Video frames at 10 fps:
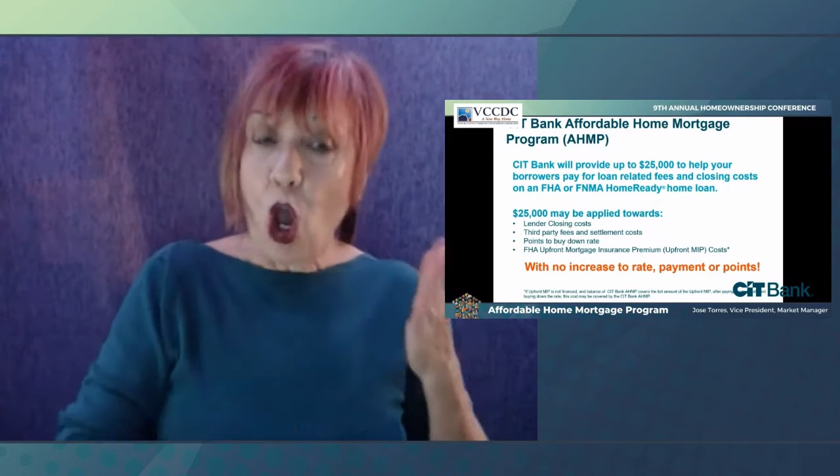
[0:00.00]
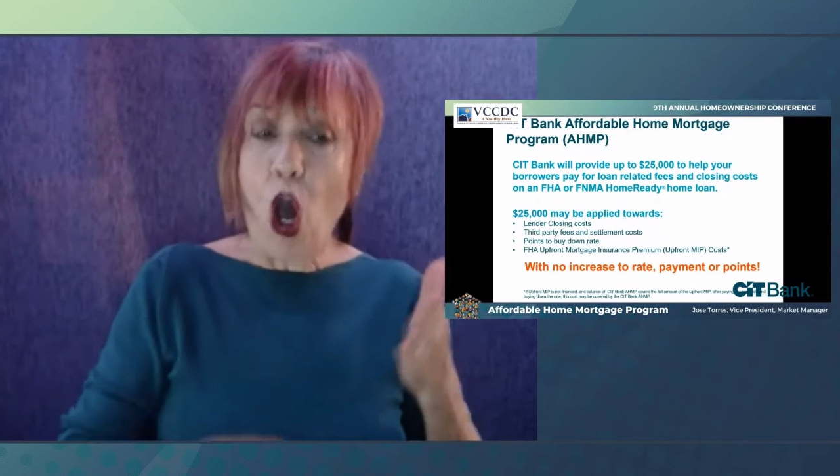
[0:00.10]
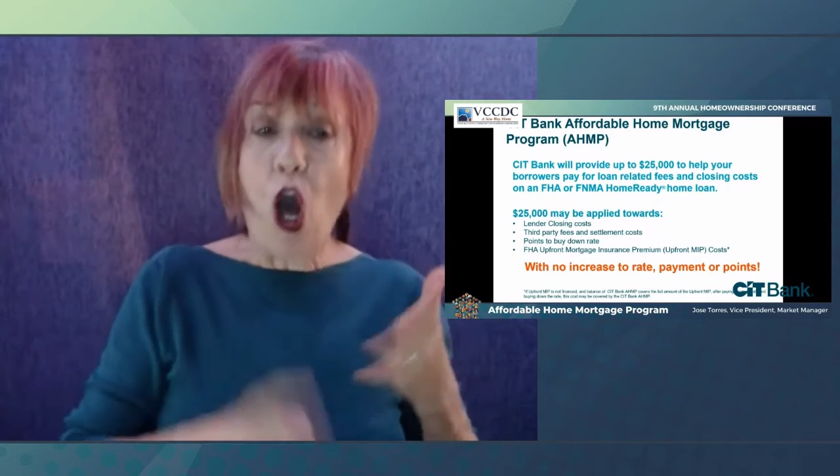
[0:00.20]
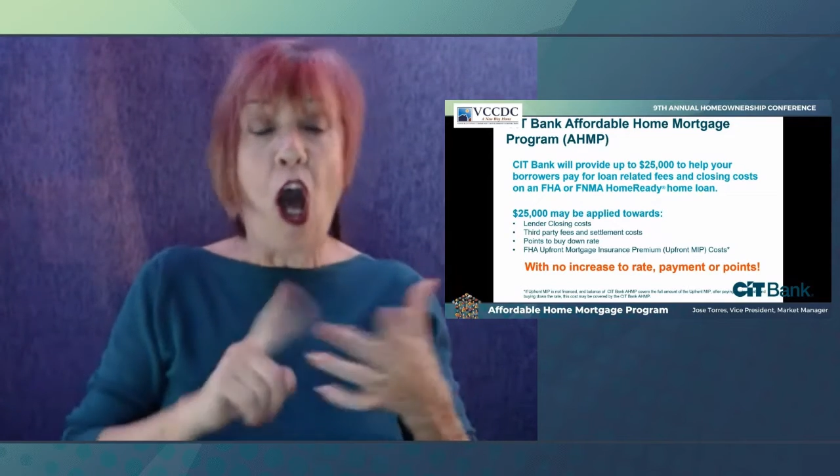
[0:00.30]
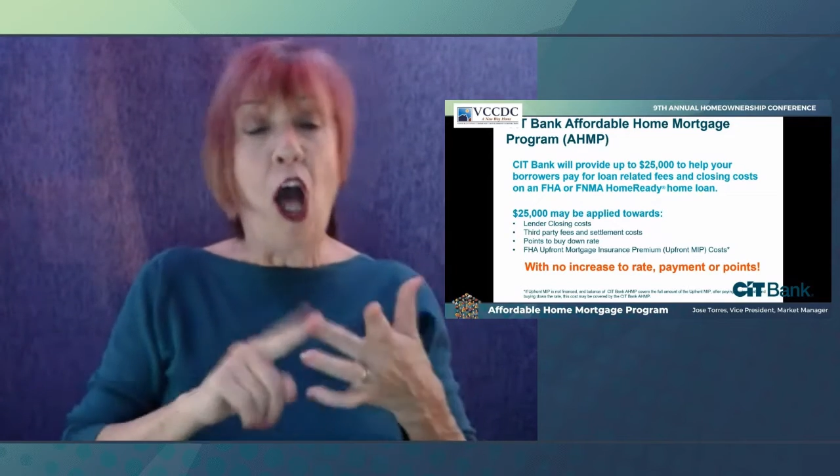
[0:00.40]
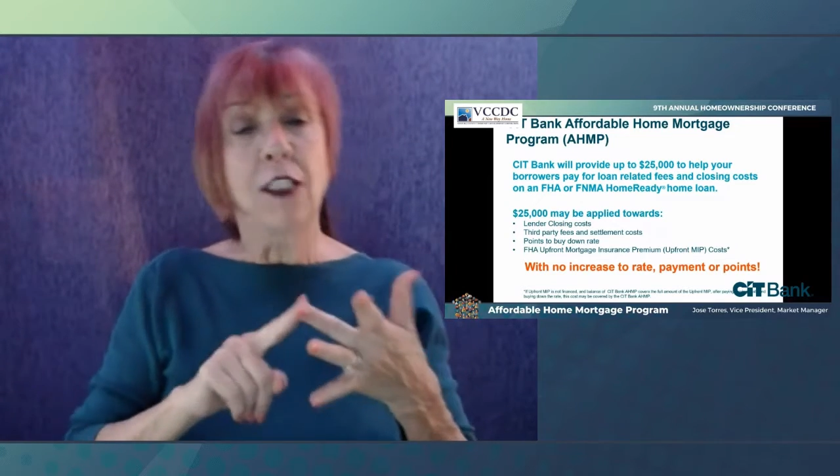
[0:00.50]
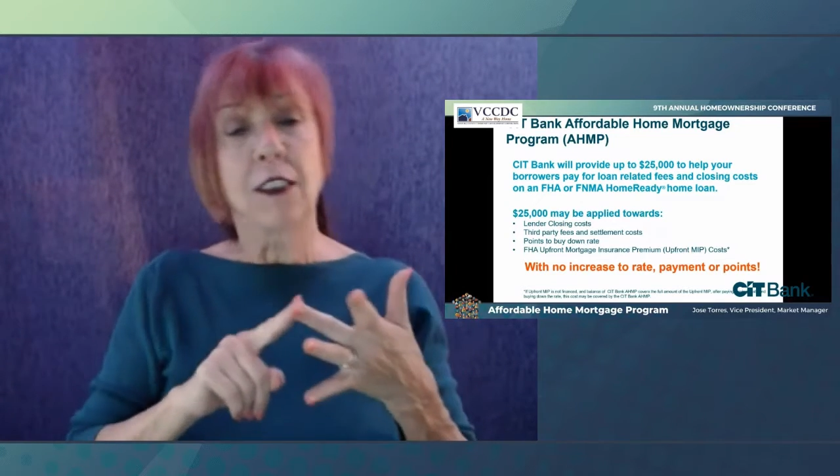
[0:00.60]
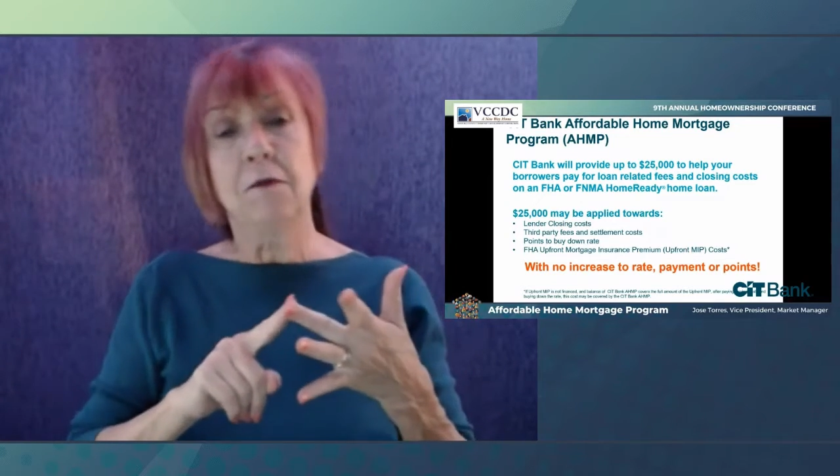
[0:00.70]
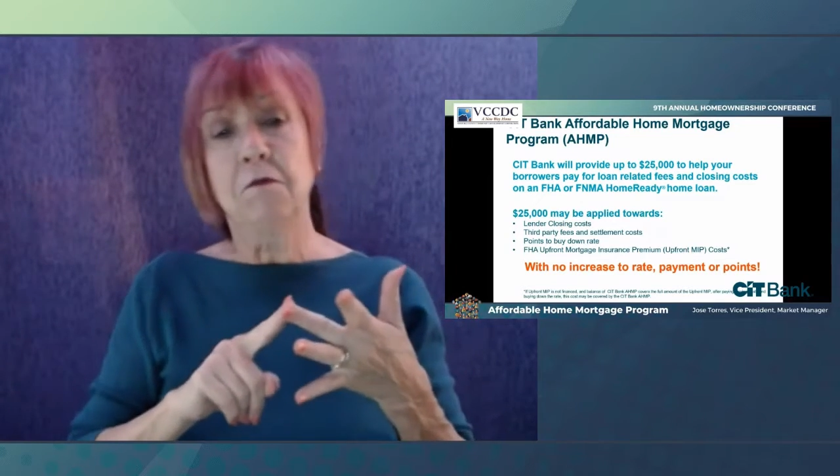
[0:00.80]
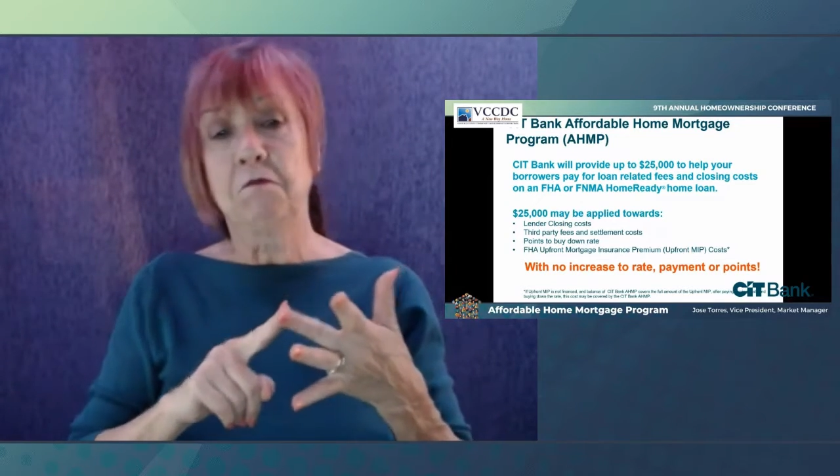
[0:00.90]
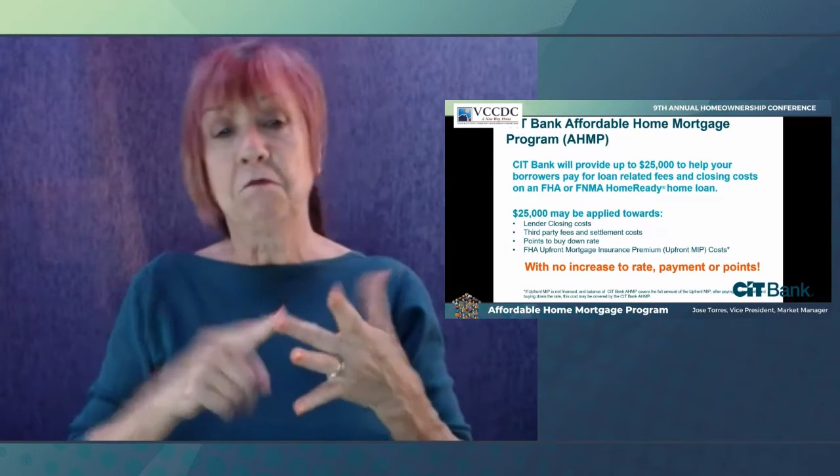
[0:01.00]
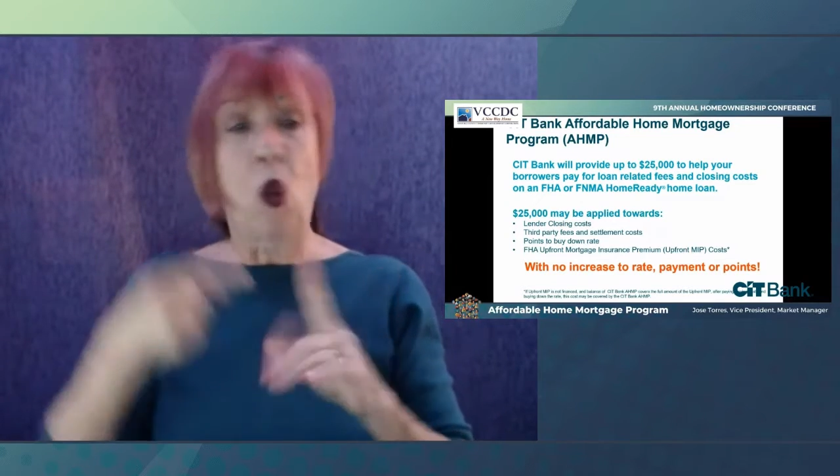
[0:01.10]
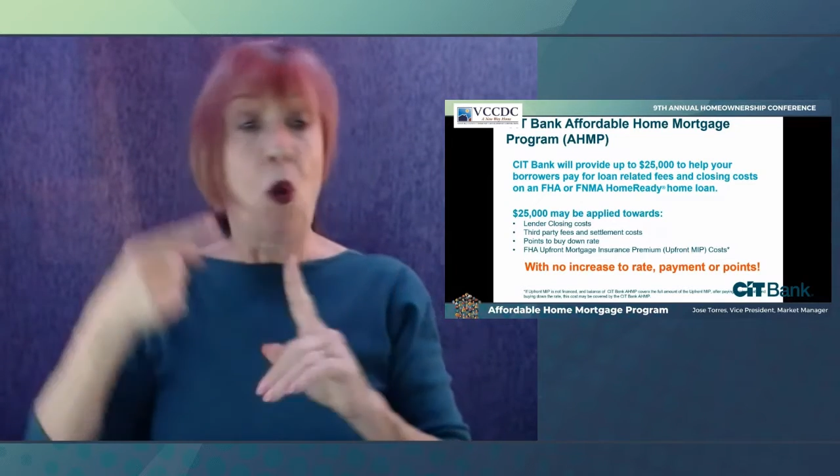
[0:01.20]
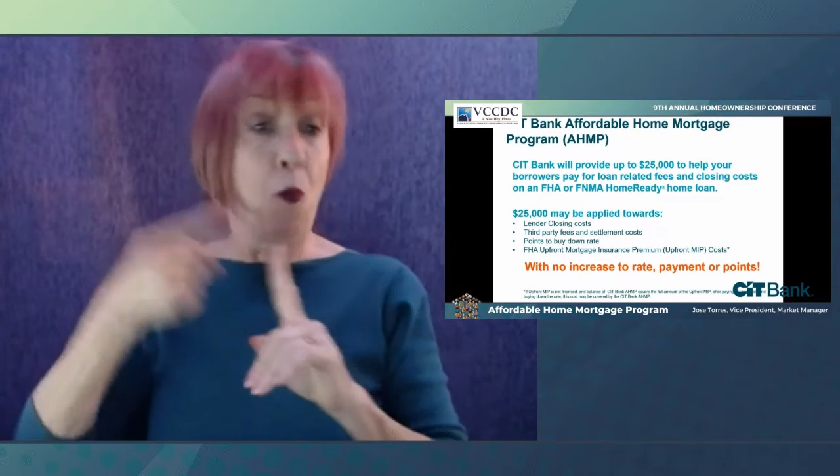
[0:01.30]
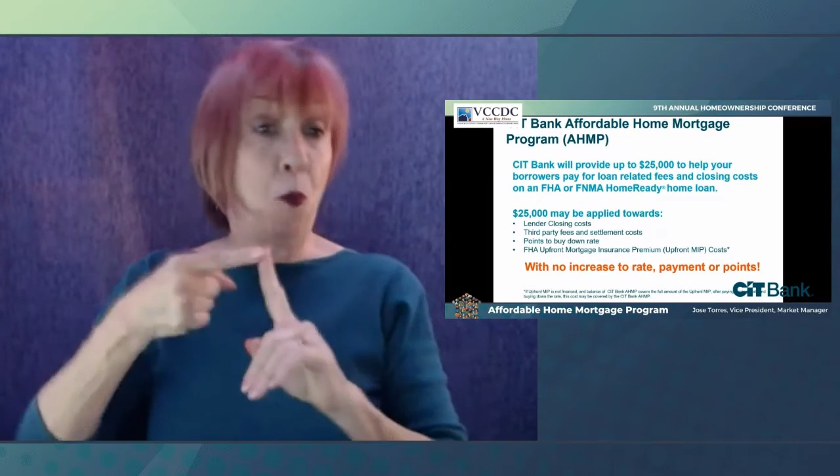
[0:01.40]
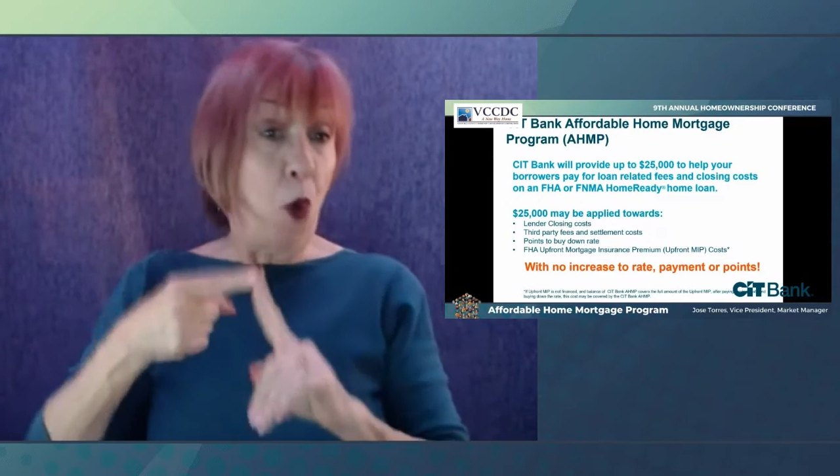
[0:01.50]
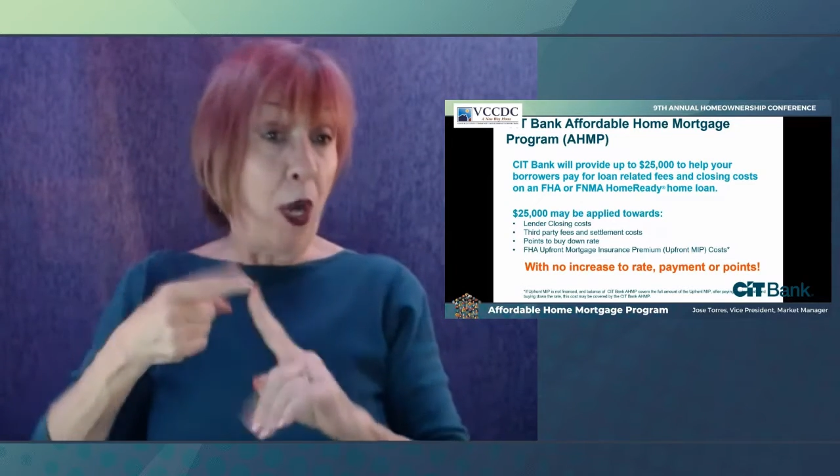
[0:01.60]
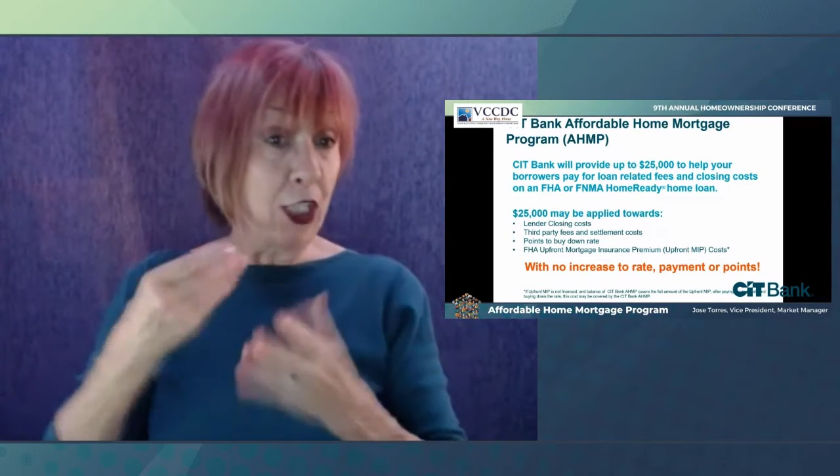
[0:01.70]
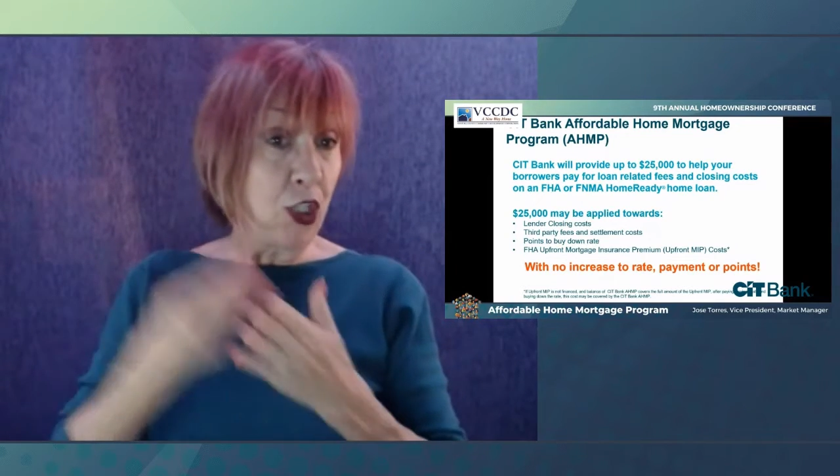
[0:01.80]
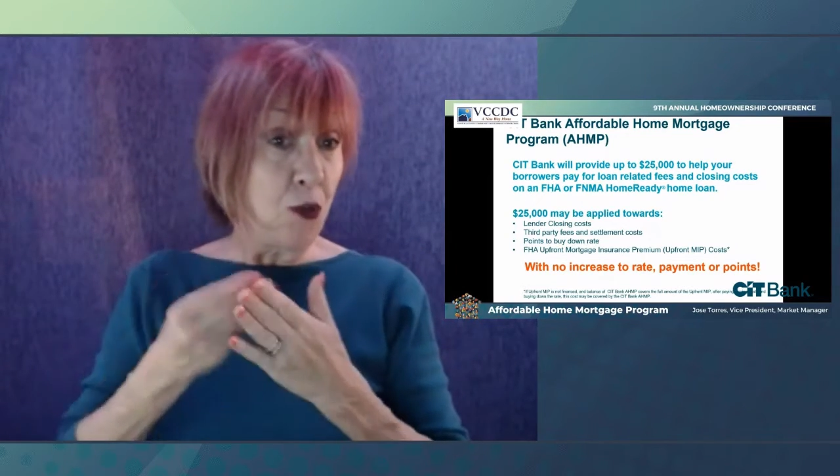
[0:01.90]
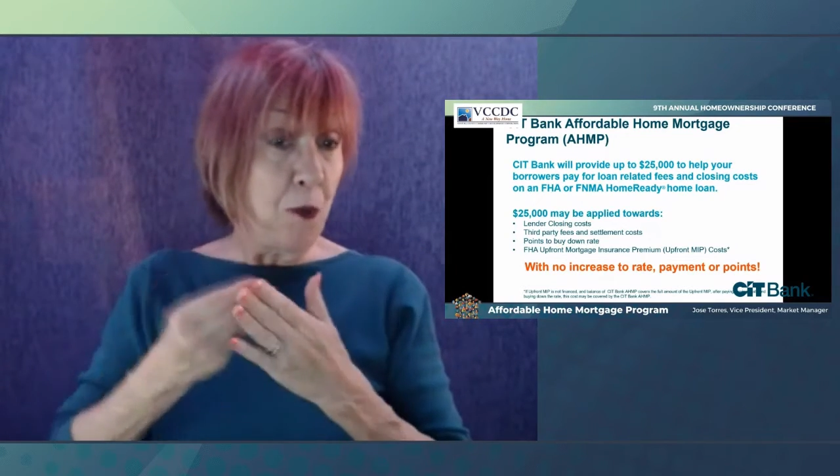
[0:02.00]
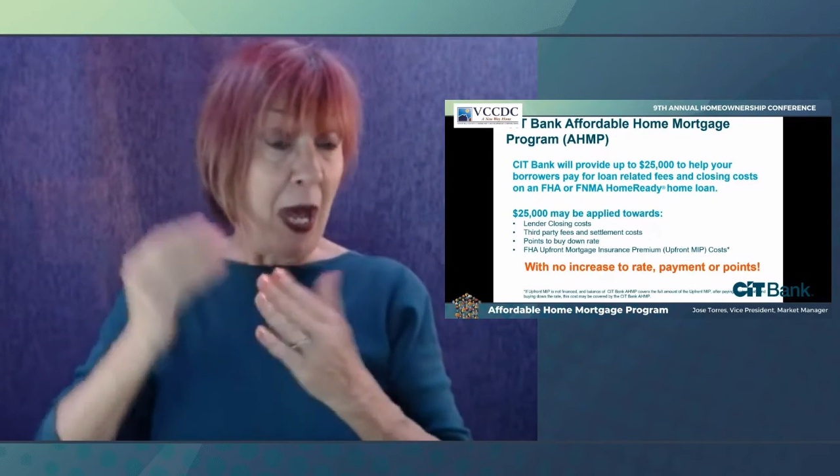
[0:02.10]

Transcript: points to buy down the interest rate,